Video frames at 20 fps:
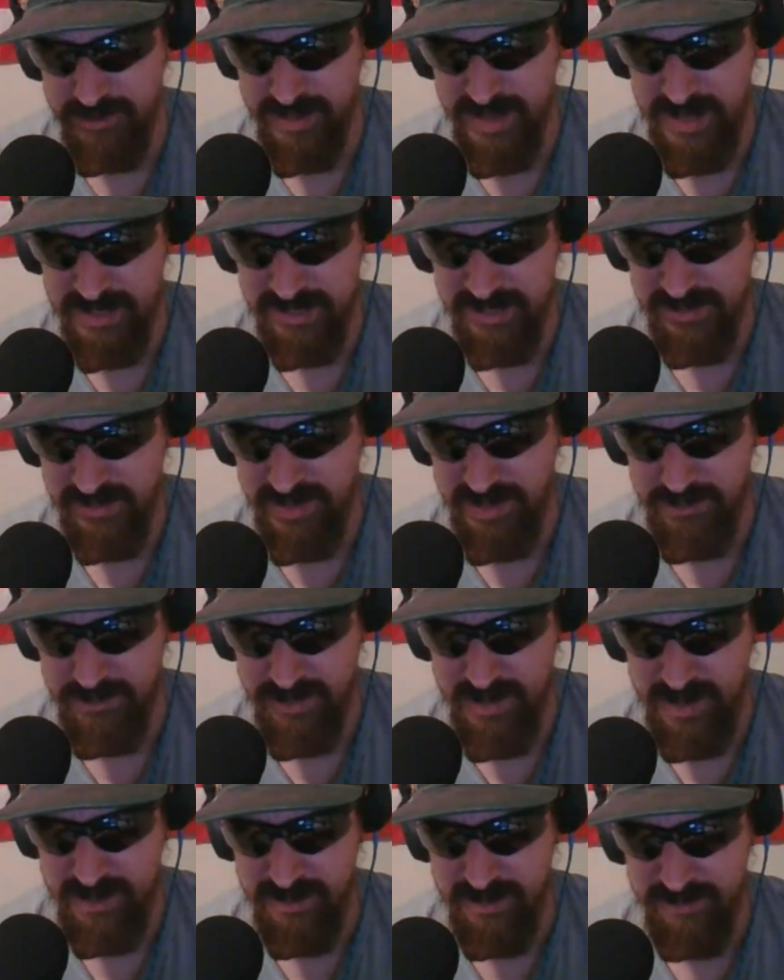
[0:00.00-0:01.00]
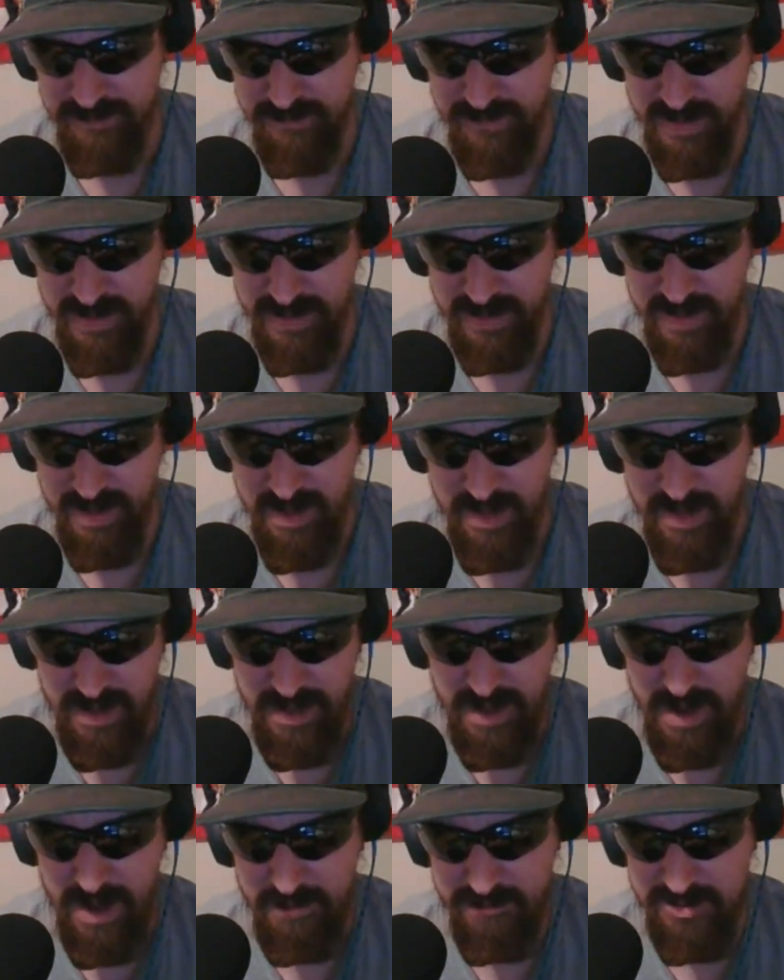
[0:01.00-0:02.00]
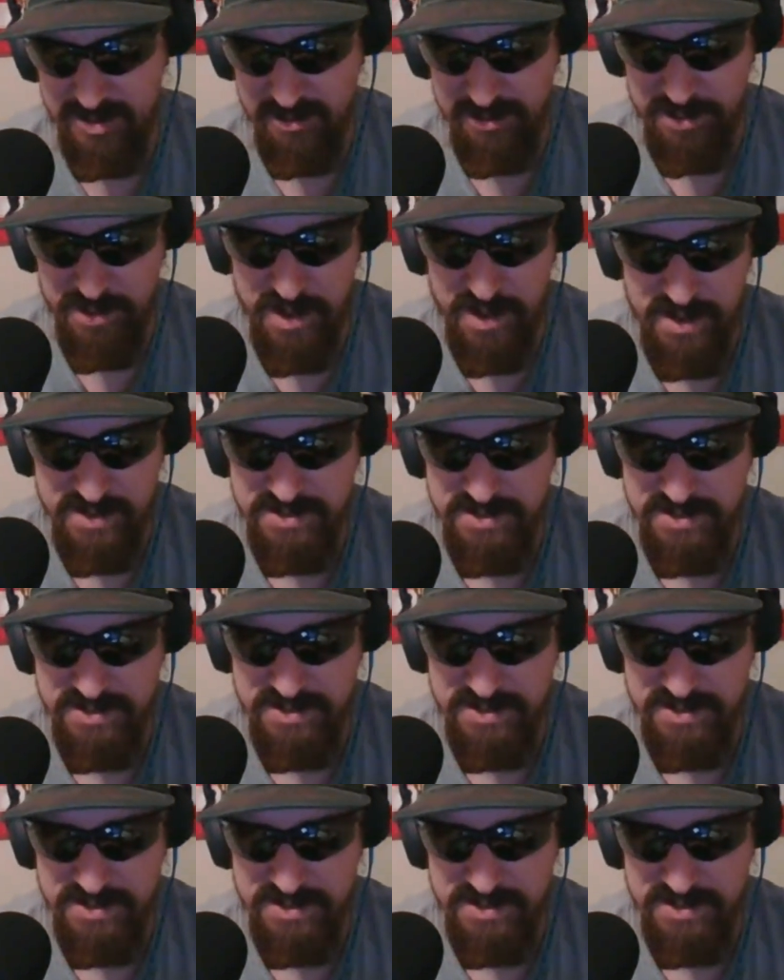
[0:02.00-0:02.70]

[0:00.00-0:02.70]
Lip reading: Actually, I'm kind of like, I'm surprised